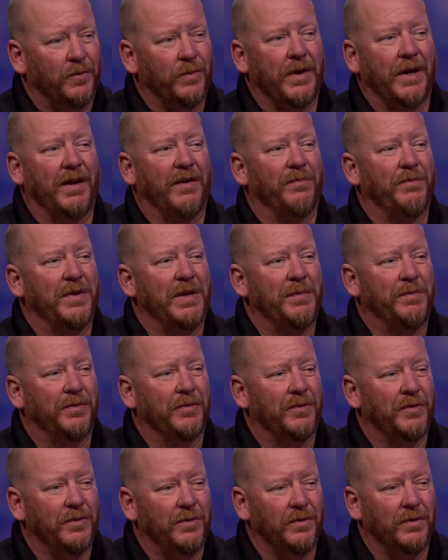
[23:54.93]
We have
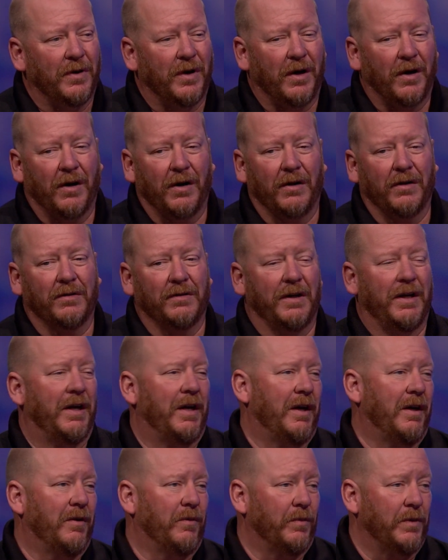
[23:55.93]
people who
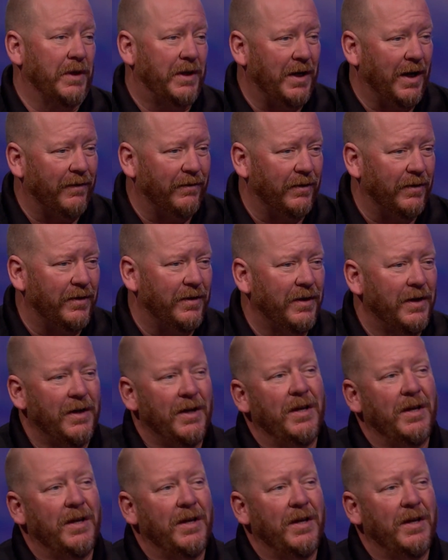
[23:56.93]
are recovered,